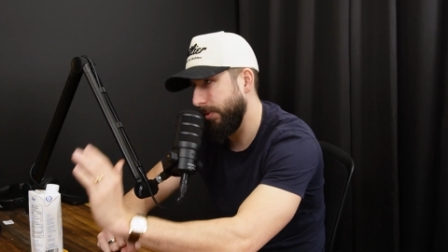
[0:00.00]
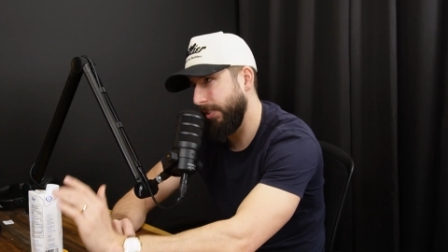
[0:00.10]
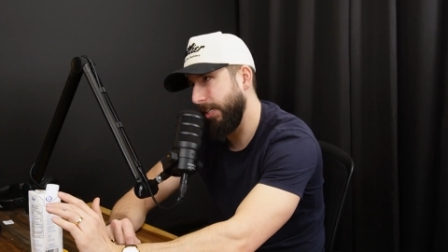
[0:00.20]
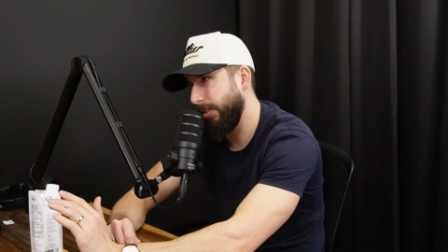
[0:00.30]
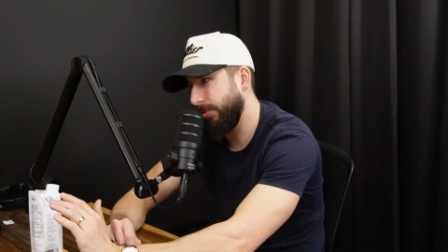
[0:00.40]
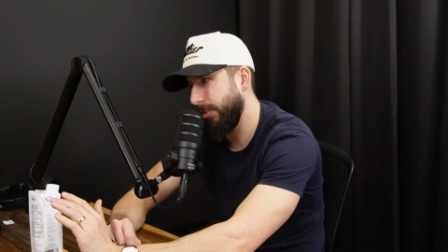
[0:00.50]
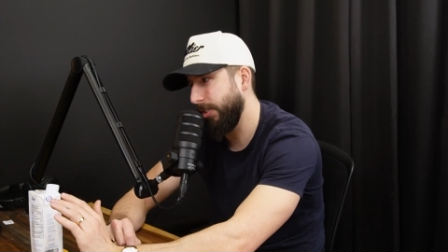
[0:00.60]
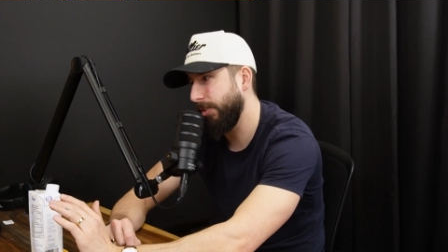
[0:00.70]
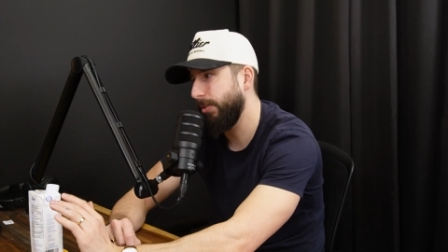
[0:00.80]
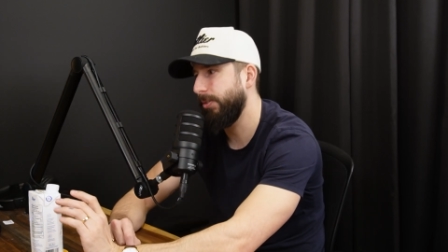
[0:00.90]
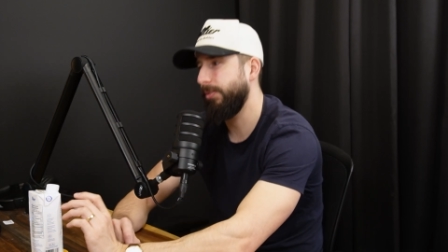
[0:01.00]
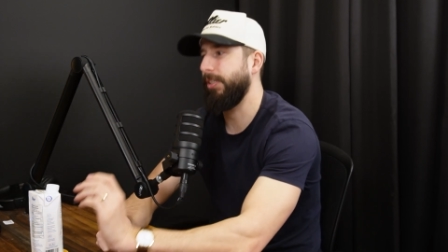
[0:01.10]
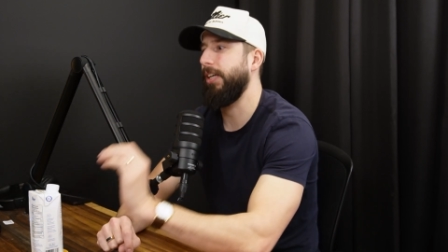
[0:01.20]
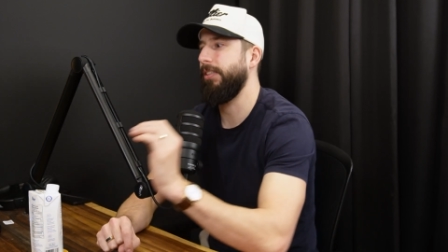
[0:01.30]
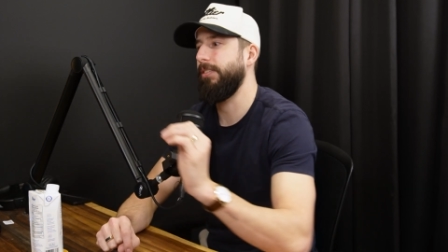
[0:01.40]
went down too.
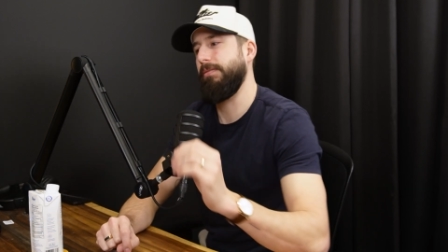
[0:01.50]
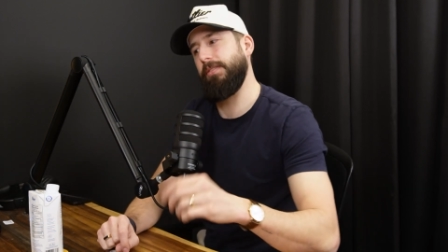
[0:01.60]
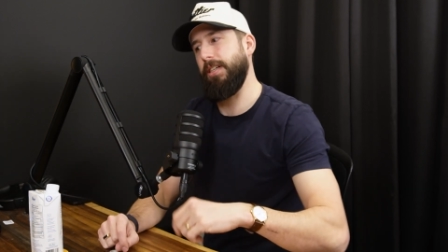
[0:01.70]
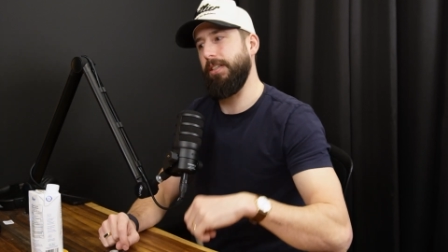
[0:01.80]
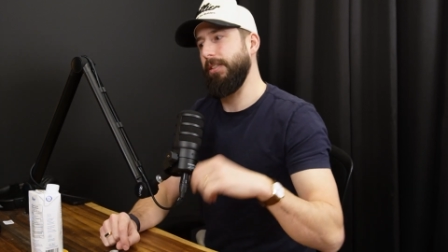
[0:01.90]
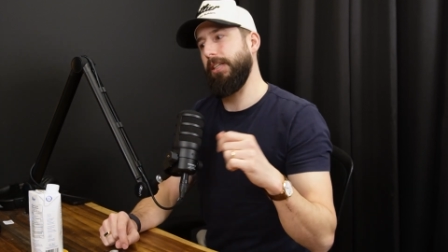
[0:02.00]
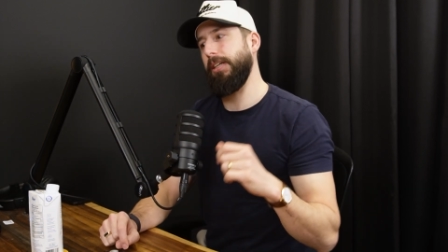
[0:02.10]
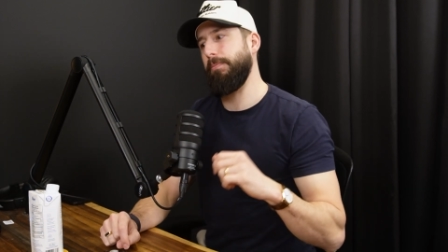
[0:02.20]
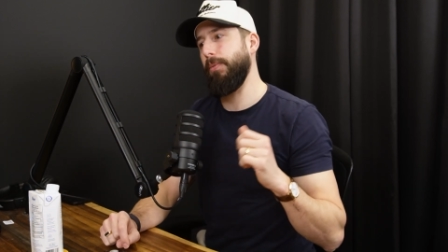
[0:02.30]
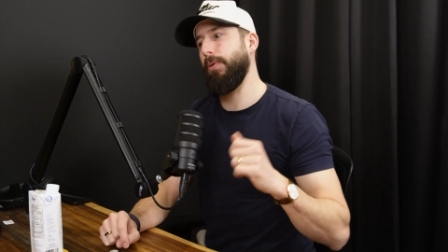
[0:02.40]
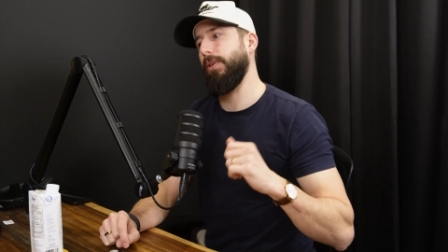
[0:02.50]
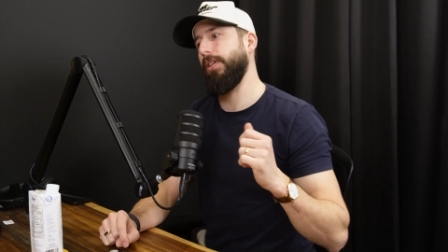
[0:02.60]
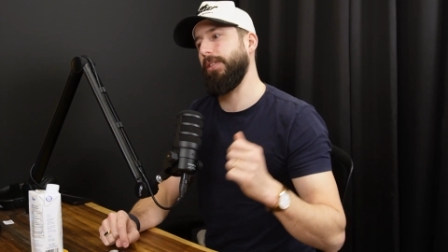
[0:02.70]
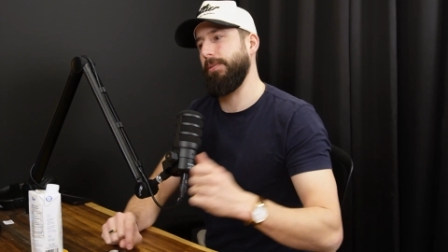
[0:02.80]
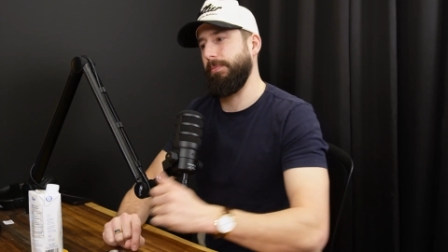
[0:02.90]
Then kind of
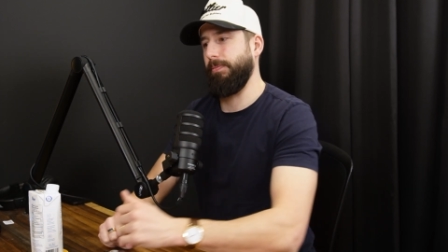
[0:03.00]
more